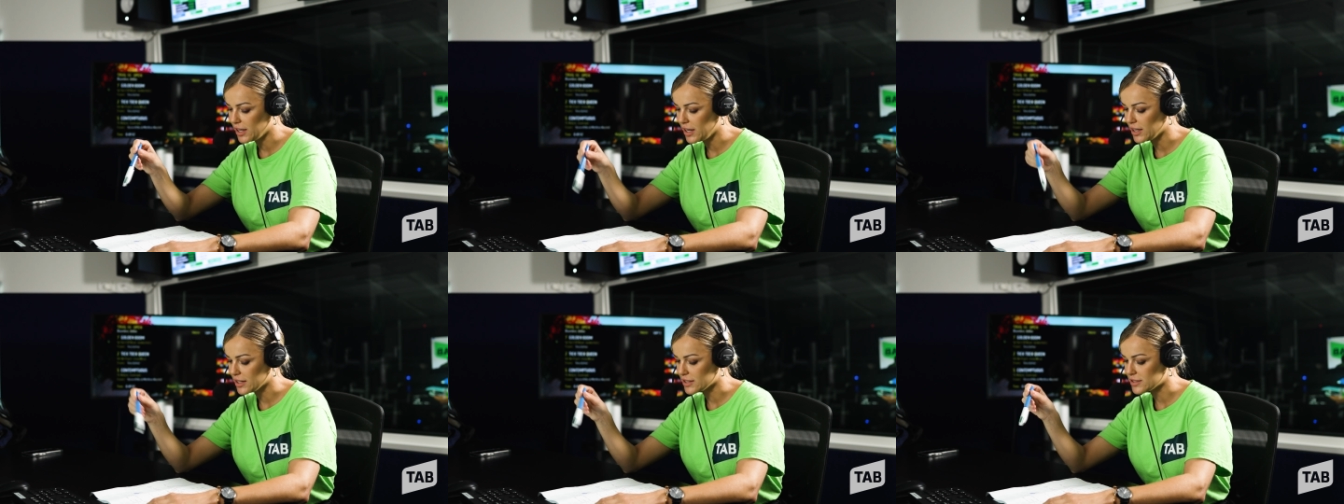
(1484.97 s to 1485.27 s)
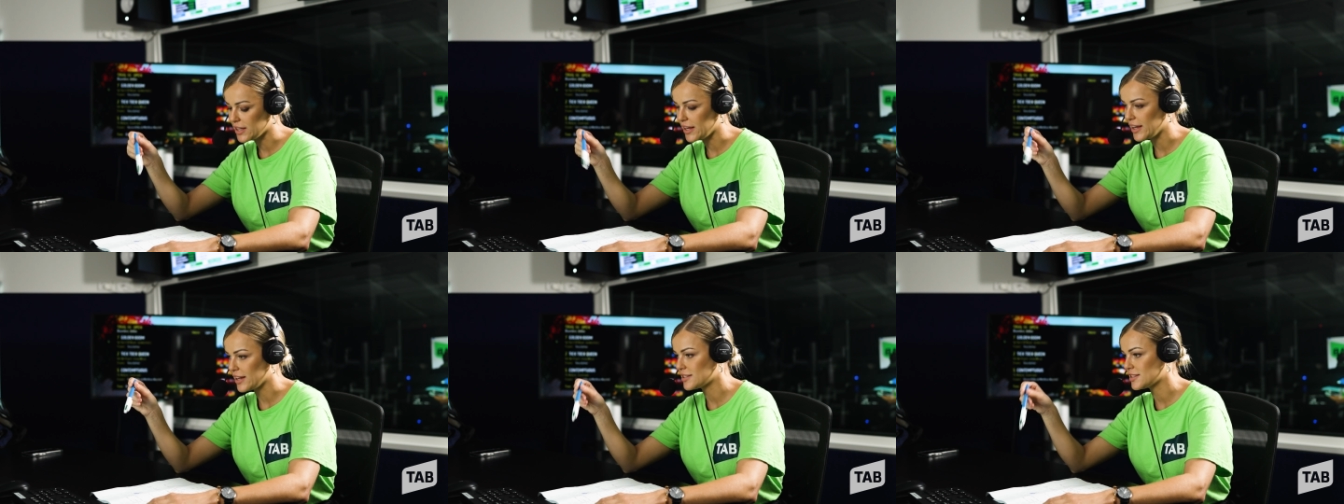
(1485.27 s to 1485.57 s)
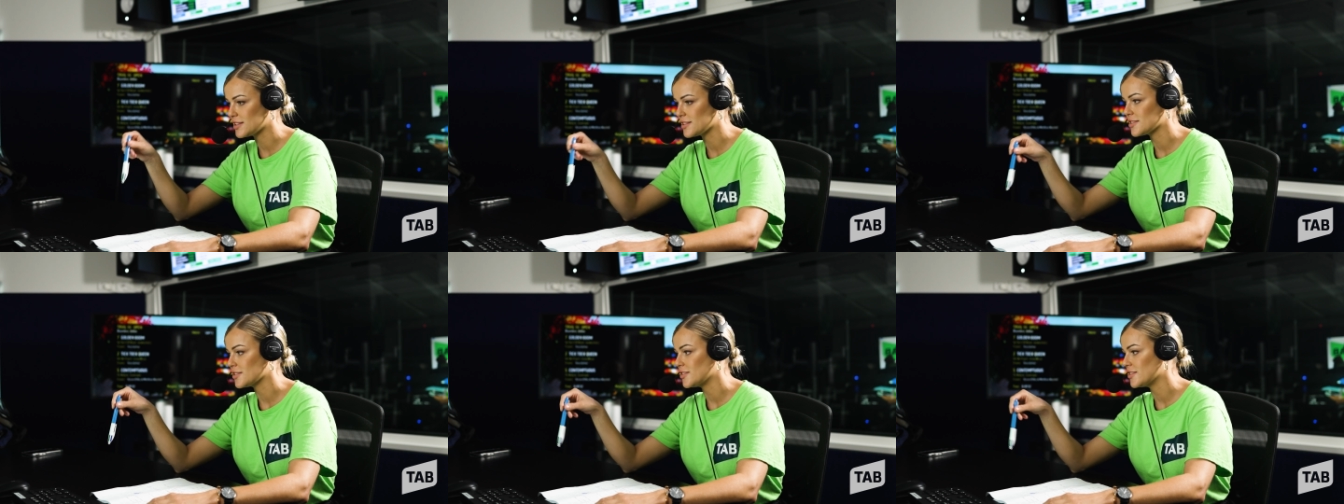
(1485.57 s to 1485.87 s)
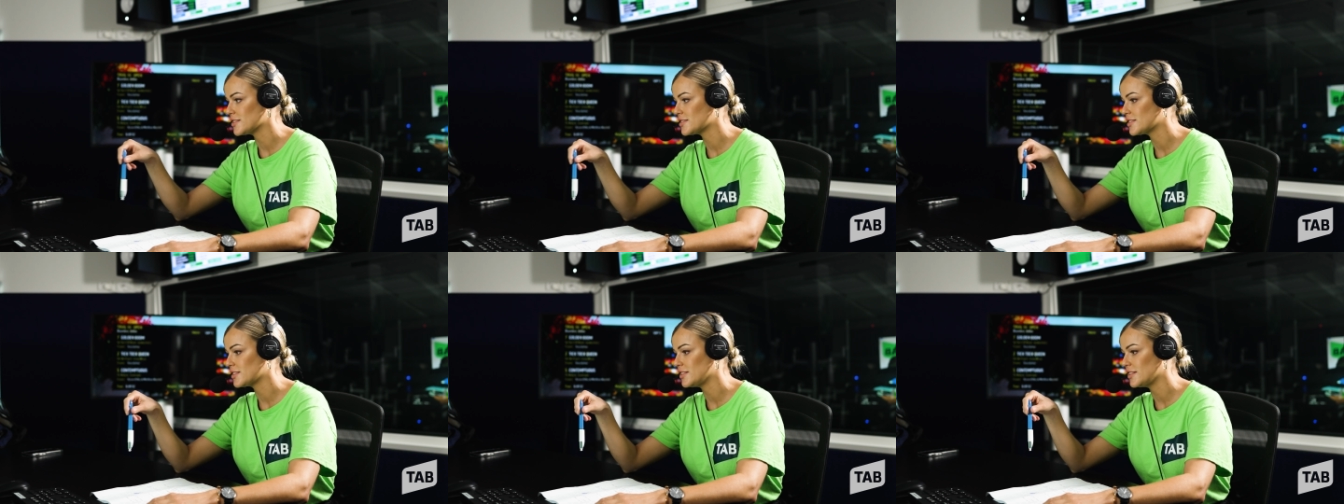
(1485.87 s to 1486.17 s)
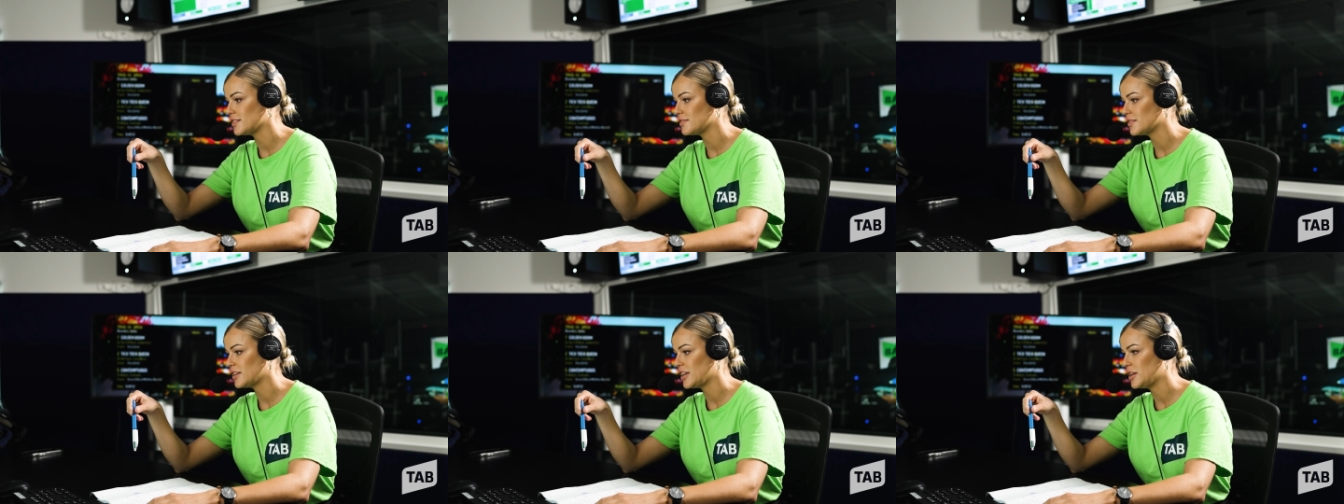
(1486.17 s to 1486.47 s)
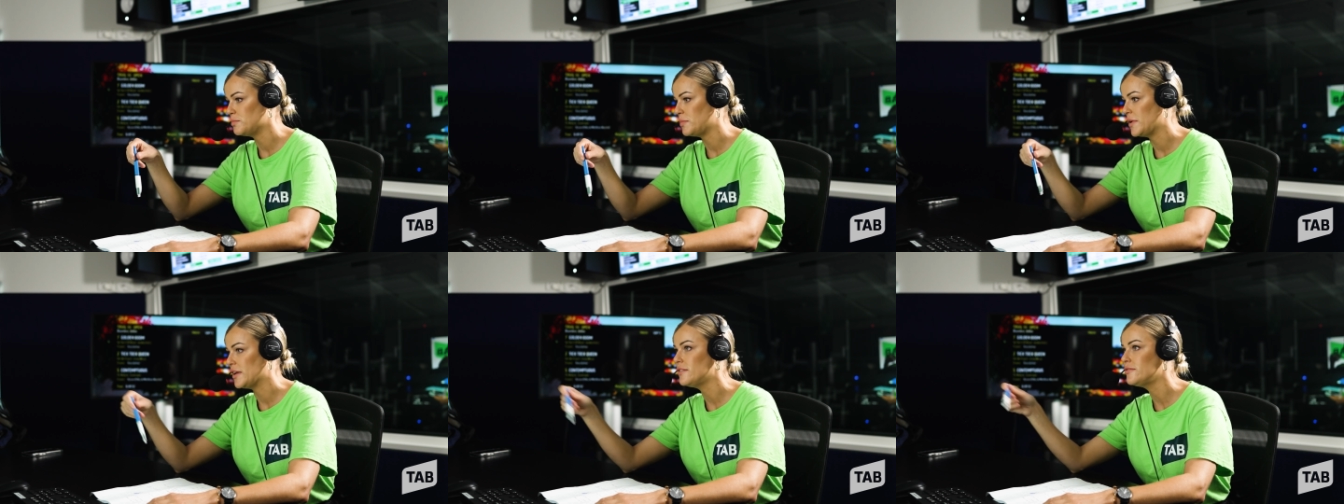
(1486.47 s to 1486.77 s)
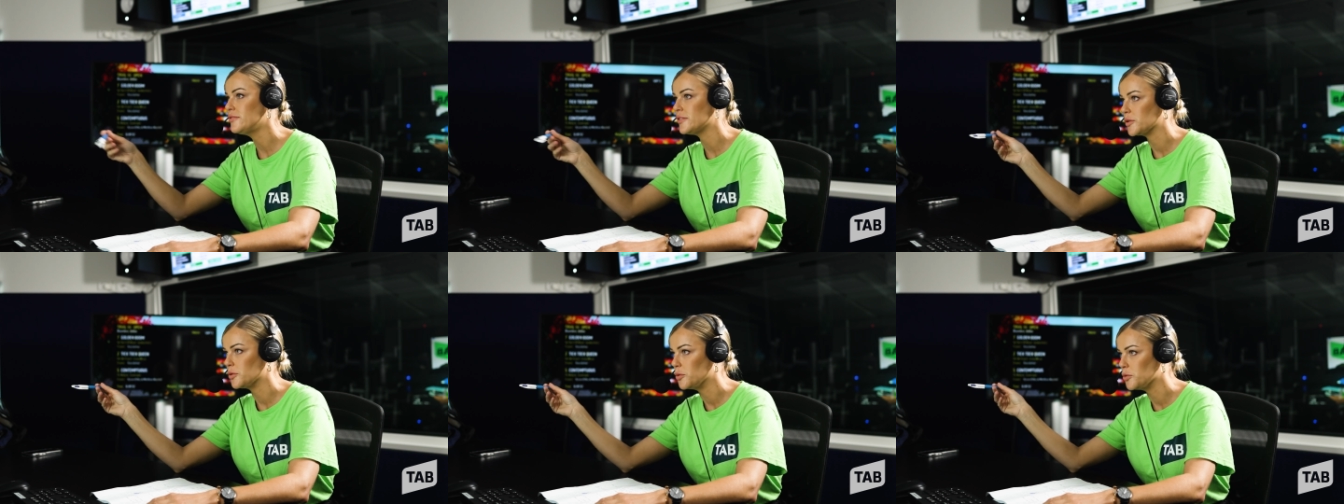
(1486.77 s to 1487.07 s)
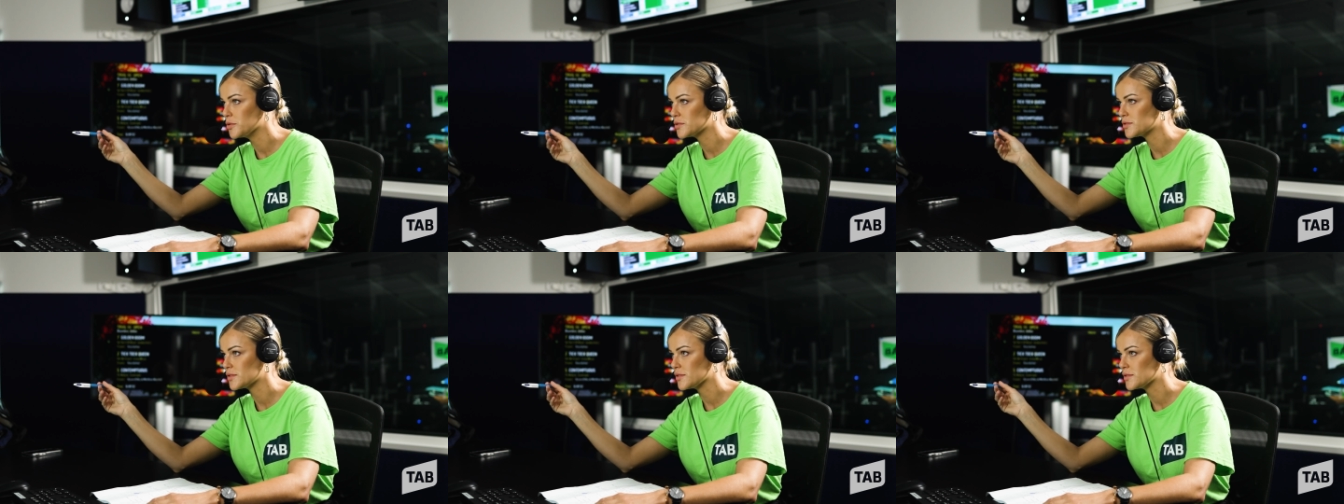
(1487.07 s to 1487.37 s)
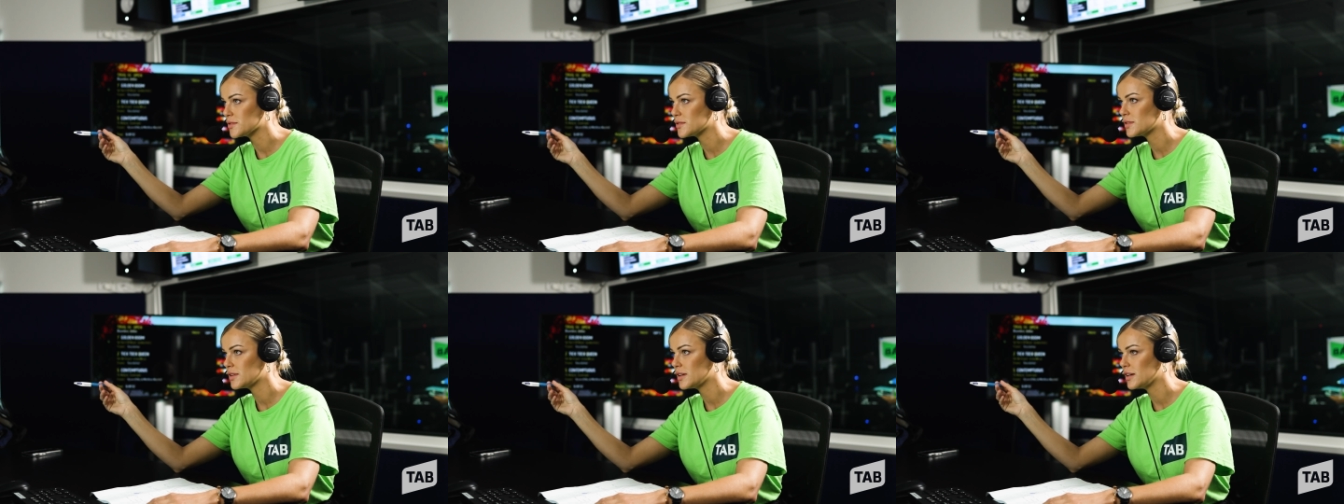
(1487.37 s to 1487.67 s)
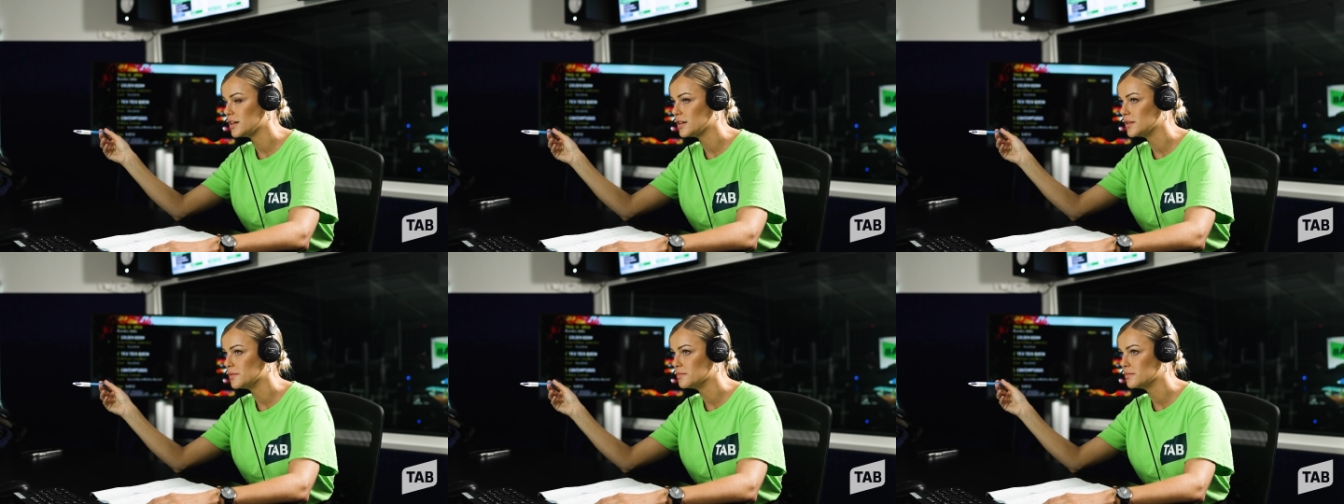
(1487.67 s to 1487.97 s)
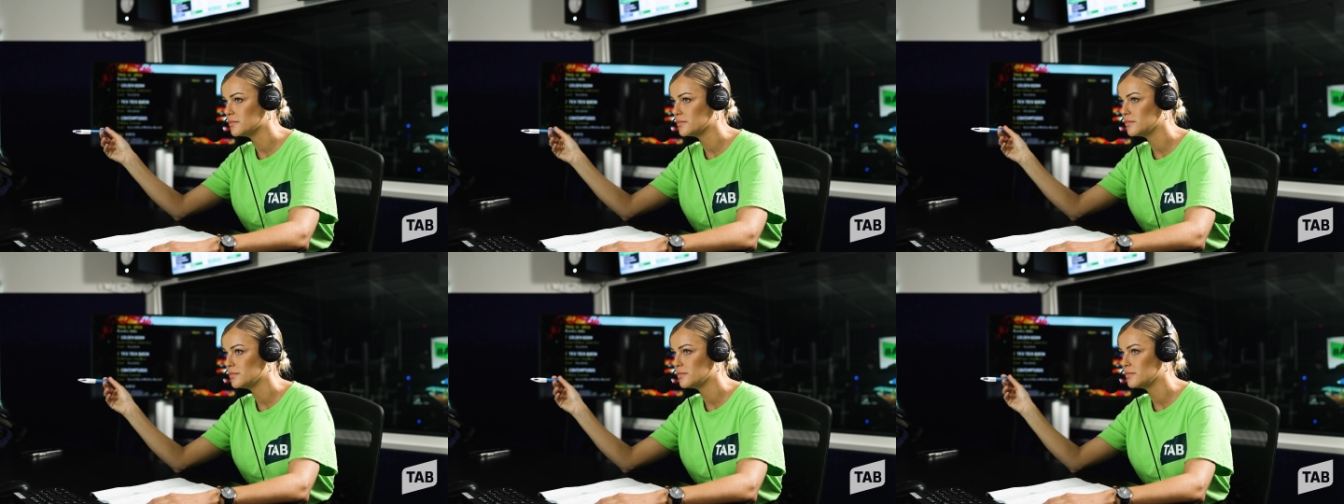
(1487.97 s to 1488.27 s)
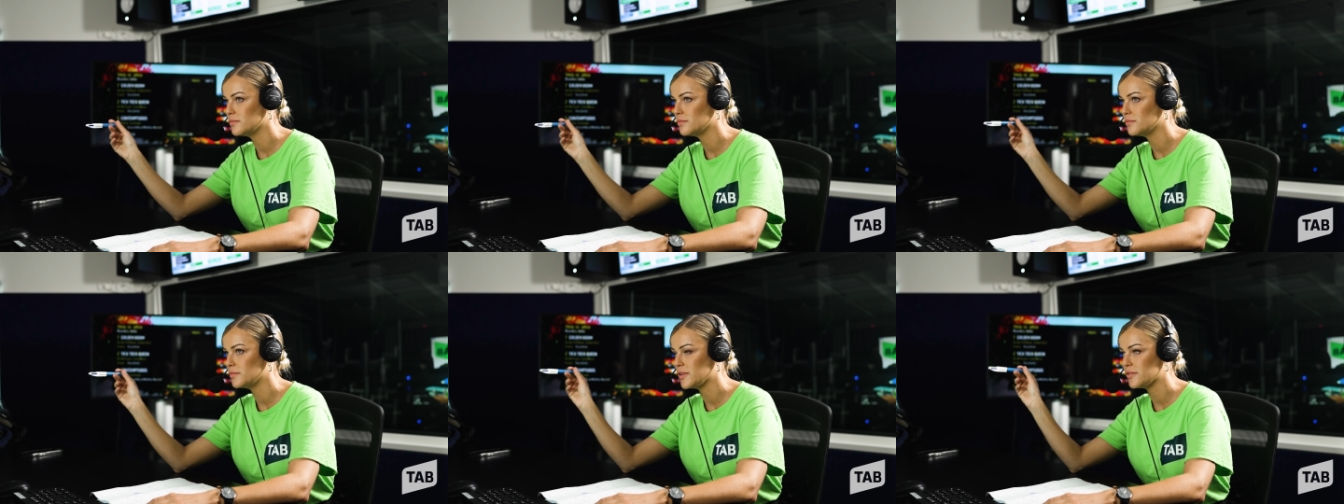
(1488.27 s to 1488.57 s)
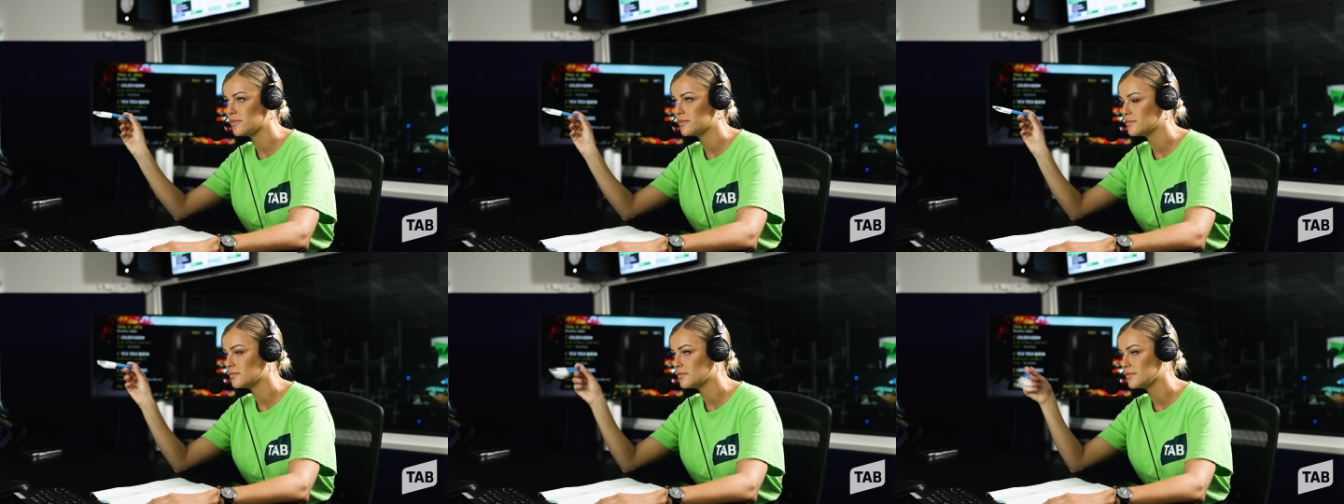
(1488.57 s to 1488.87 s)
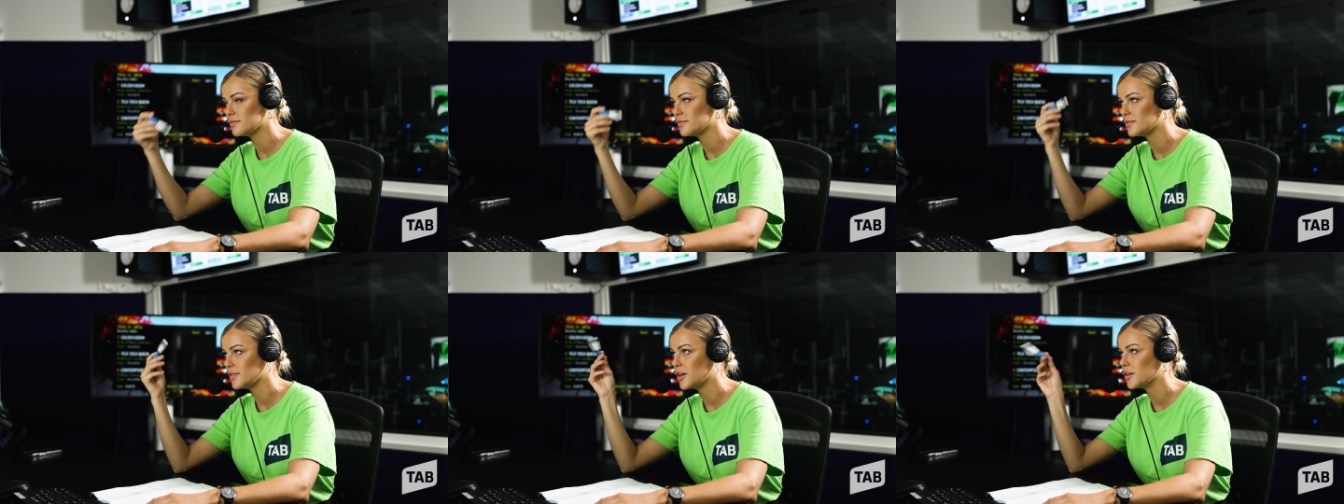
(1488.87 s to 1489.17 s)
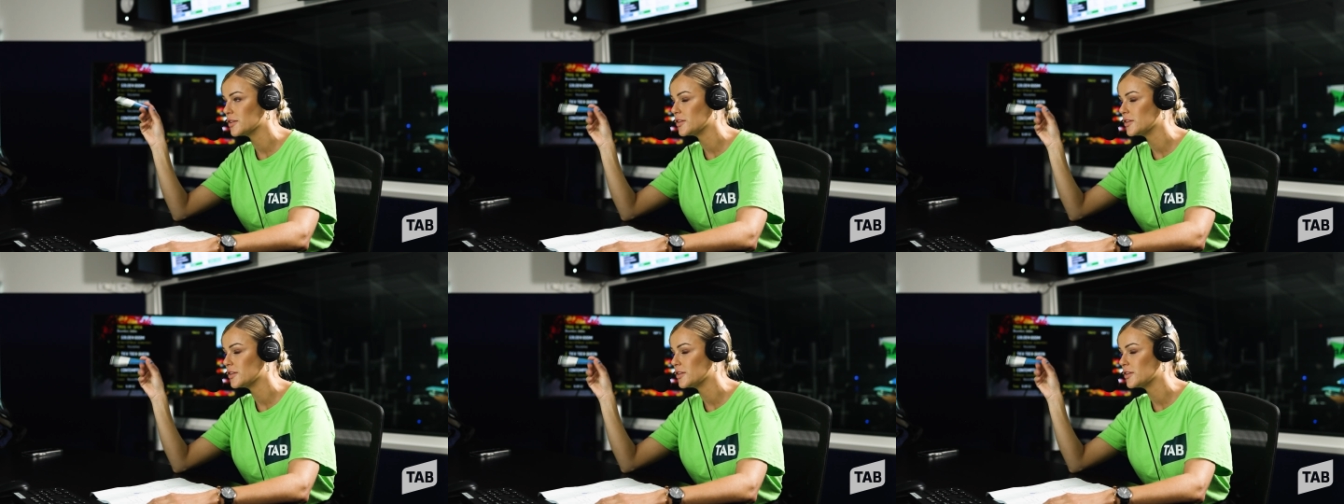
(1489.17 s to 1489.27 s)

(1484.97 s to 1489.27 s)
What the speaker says: to exercise can benefit horses. With I don't